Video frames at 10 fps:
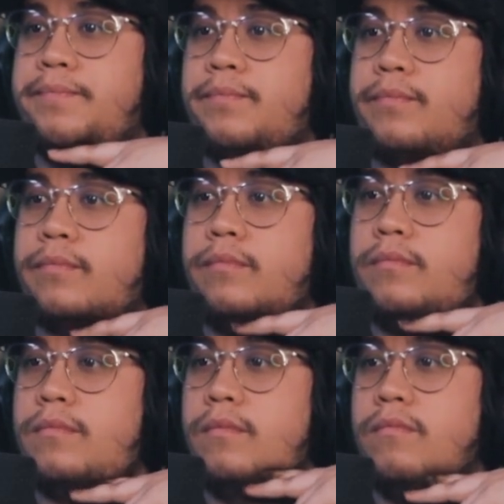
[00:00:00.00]

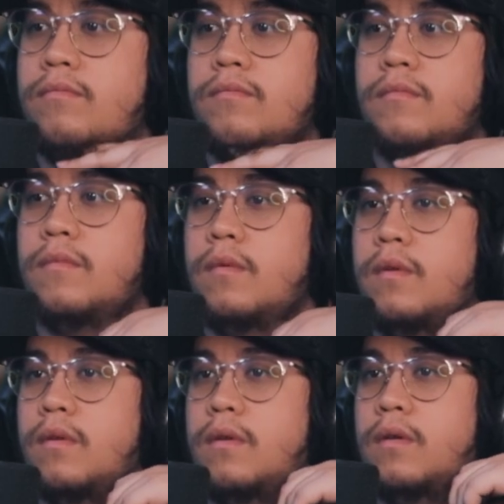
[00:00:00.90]

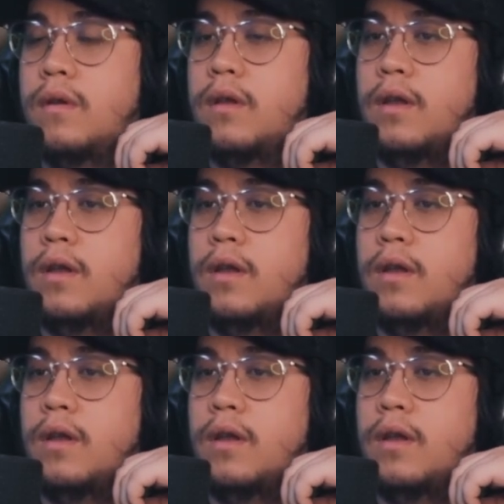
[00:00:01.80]
(not speaking)